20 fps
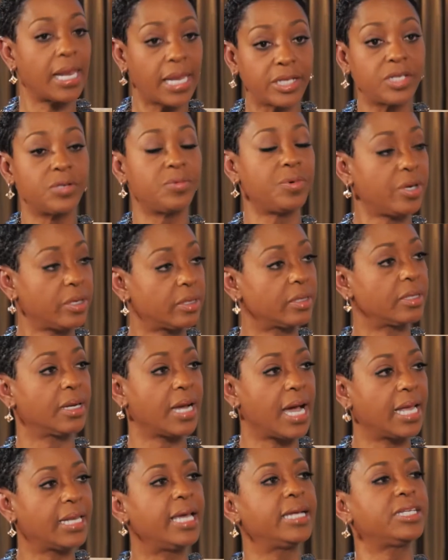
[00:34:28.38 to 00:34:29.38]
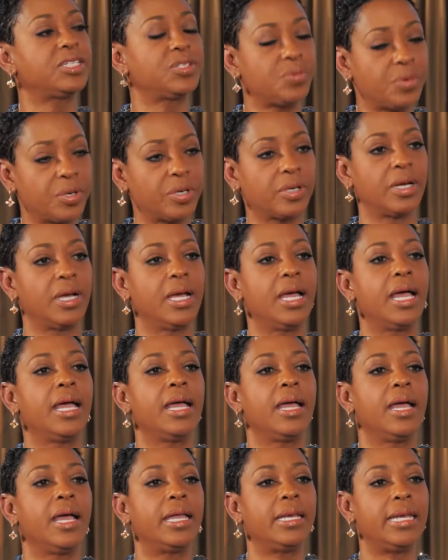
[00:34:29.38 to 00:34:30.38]
I like to work.
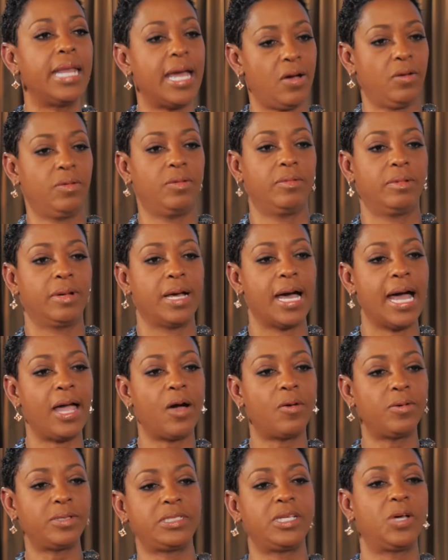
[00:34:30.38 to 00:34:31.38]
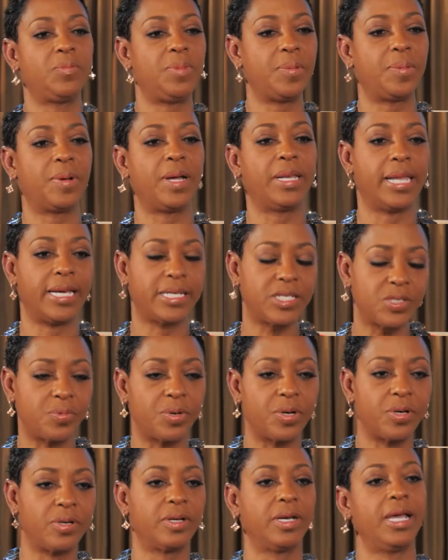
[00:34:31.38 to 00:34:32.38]
Now, I always tell people I like to
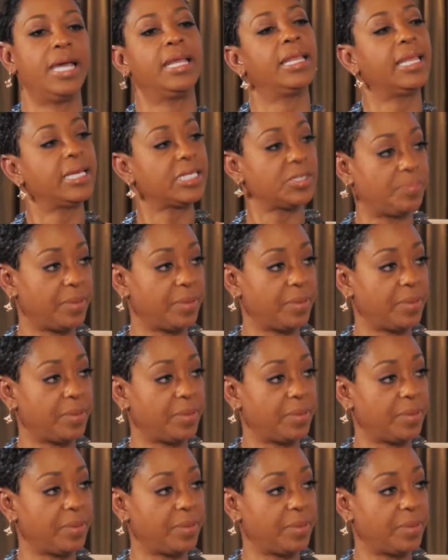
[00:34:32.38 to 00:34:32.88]
work and I like to